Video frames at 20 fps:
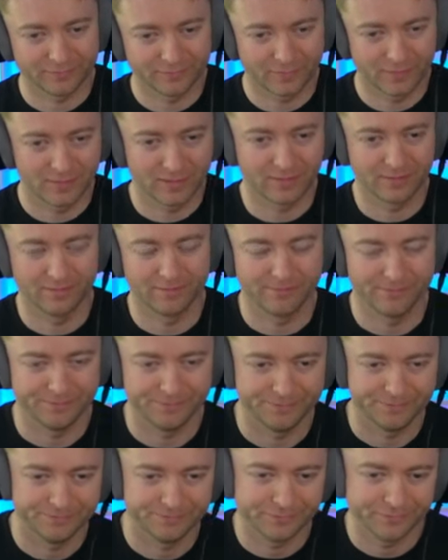
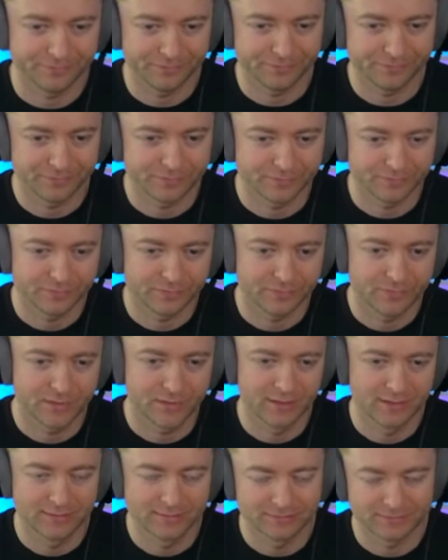
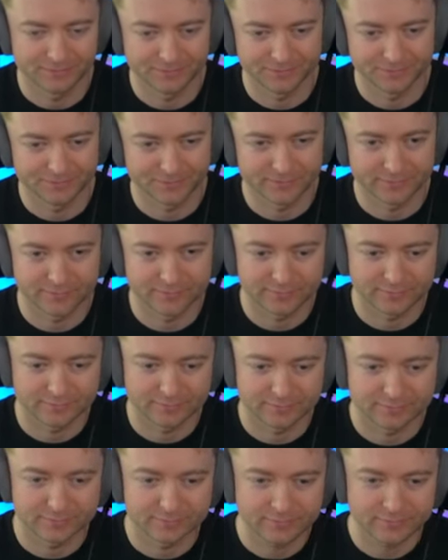
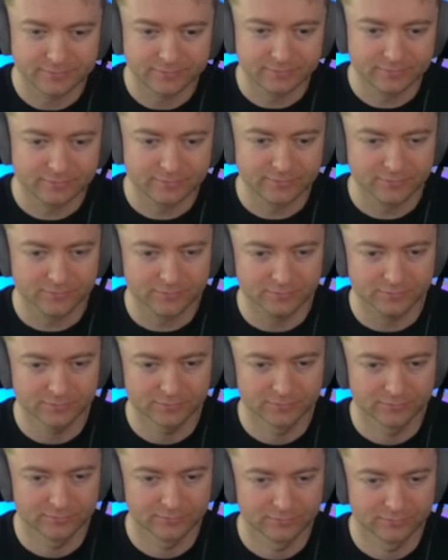
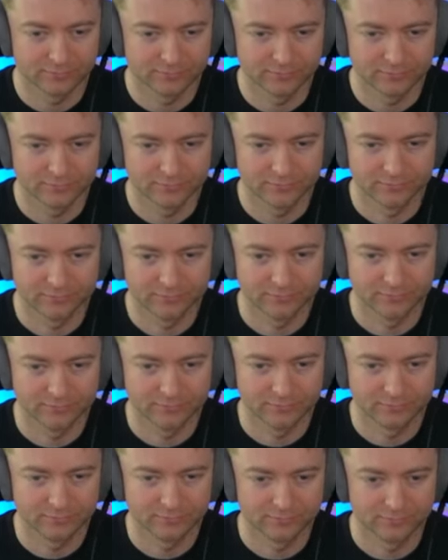
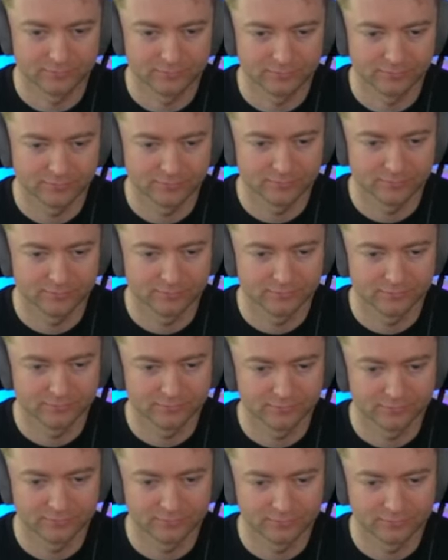
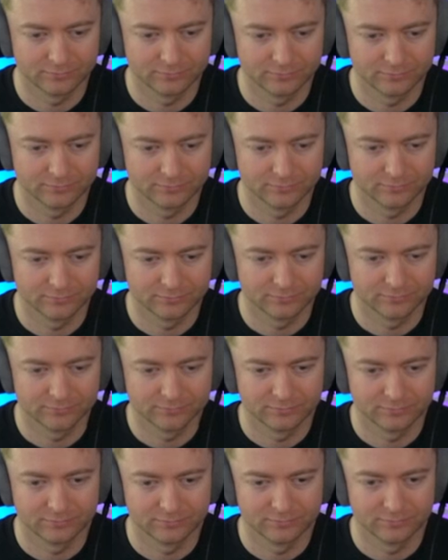
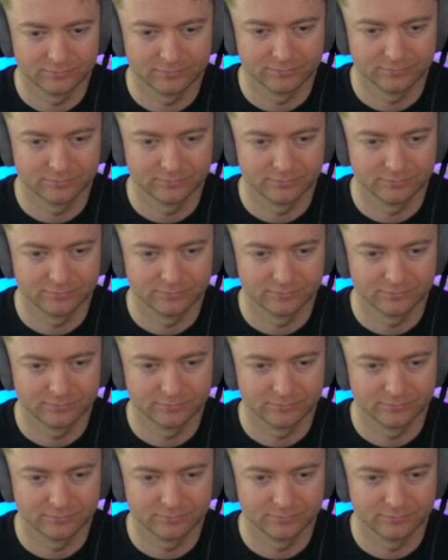[no speech]